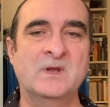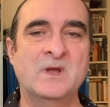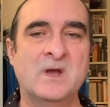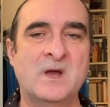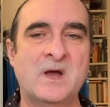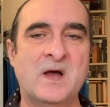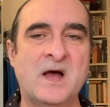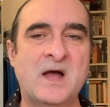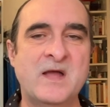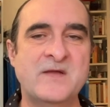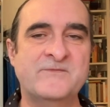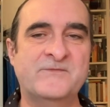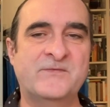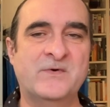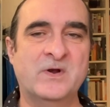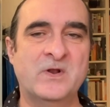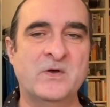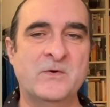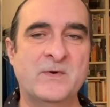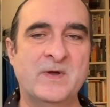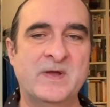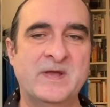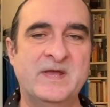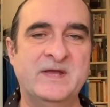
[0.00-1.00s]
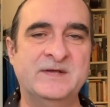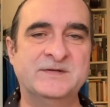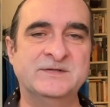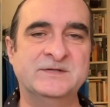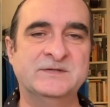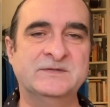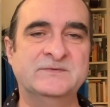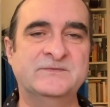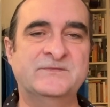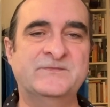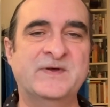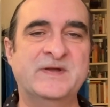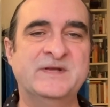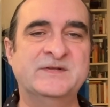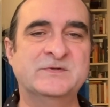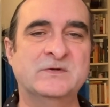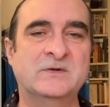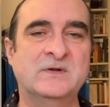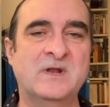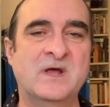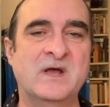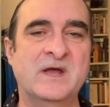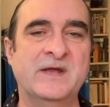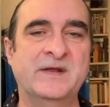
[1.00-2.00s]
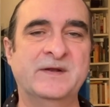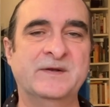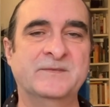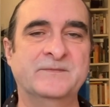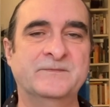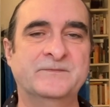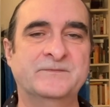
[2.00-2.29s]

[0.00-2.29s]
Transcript: I follow a hidden fatal line.